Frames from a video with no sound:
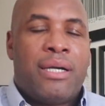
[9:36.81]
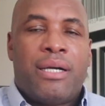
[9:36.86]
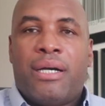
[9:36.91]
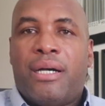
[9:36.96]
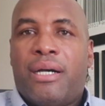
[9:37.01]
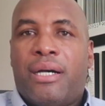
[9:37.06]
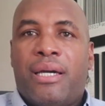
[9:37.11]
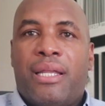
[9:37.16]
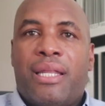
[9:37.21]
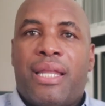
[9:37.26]

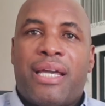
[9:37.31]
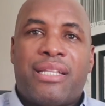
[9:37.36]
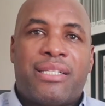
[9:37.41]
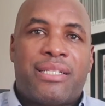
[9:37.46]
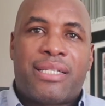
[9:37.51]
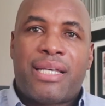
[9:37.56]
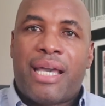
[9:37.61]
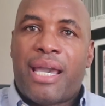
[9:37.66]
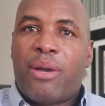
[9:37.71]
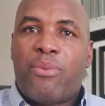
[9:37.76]
Let's
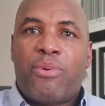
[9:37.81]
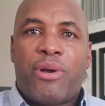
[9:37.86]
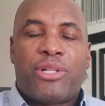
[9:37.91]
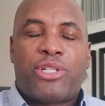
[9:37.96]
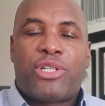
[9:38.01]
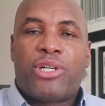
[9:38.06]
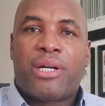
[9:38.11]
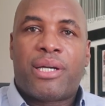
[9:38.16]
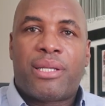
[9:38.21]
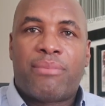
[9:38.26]
say we're
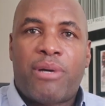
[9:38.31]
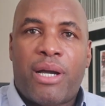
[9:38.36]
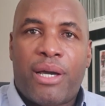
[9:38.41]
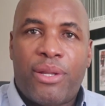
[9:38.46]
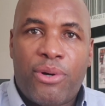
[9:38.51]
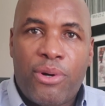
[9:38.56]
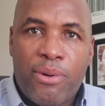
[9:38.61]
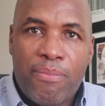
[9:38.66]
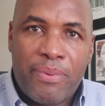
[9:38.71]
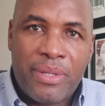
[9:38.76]
talking
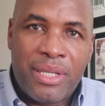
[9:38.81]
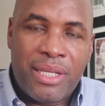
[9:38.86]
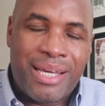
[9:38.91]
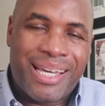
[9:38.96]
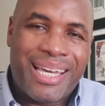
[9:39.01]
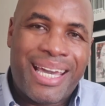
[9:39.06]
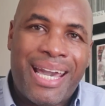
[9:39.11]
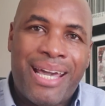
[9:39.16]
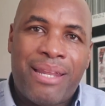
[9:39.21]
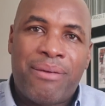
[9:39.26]
about opening
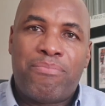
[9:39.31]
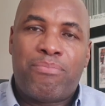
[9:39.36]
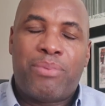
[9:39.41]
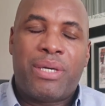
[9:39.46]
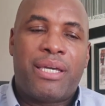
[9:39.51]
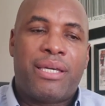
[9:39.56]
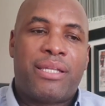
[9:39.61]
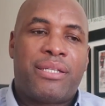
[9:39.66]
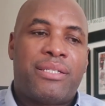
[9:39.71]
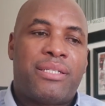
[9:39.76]
a can of
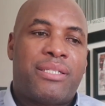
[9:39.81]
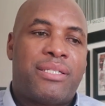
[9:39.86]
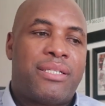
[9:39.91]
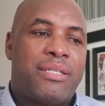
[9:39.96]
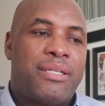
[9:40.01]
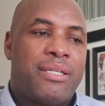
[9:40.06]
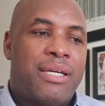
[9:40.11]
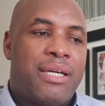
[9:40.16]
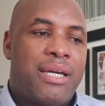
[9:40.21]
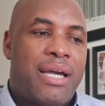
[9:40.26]

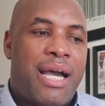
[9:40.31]
beans.